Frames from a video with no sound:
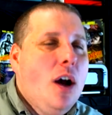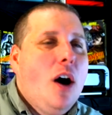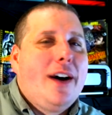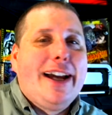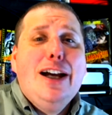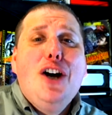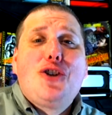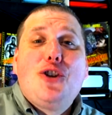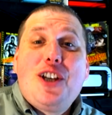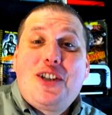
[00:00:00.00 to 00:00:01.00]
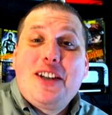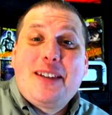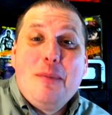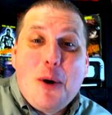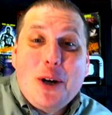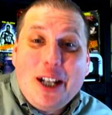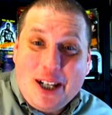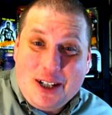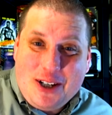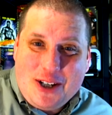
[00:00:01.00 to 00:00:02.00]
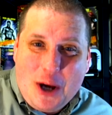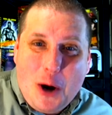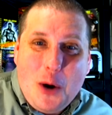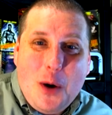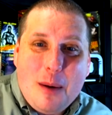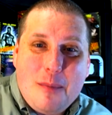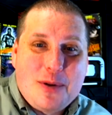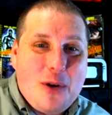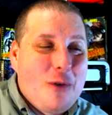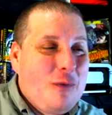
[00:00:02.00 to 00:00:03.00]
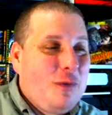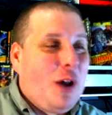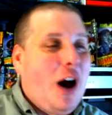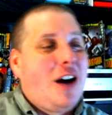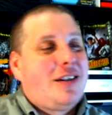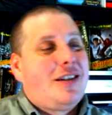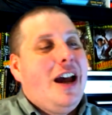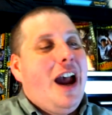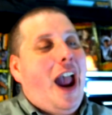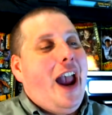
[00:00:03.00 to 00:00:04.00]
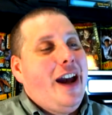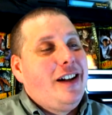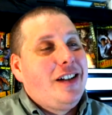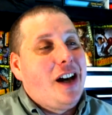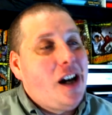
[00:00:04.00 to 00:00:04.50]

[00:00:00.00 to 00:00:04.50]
Okay, so this is the morning show. I'm Toad Vlogs, and